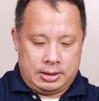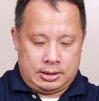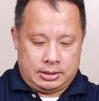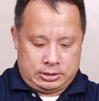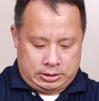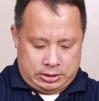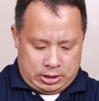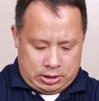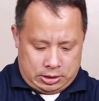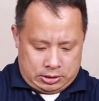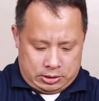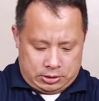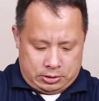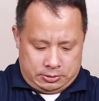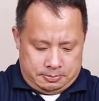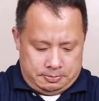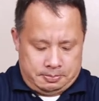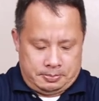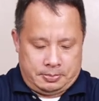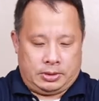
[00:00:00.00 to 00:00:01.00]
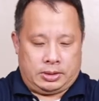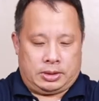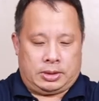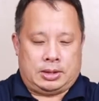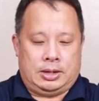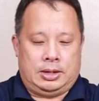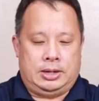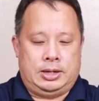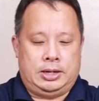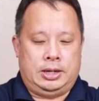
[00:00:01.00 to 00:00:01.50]
So
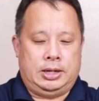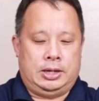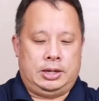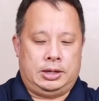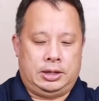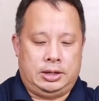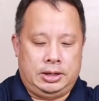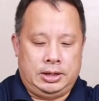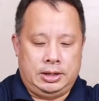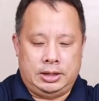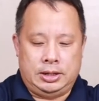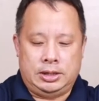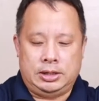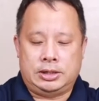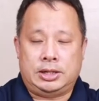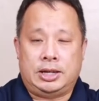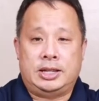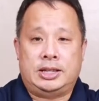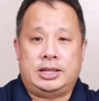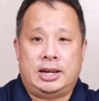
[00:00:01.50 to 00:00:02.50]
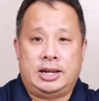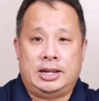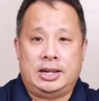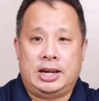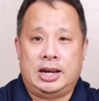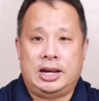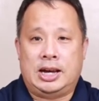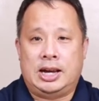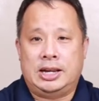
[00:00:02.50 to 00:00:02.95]
here is antenna.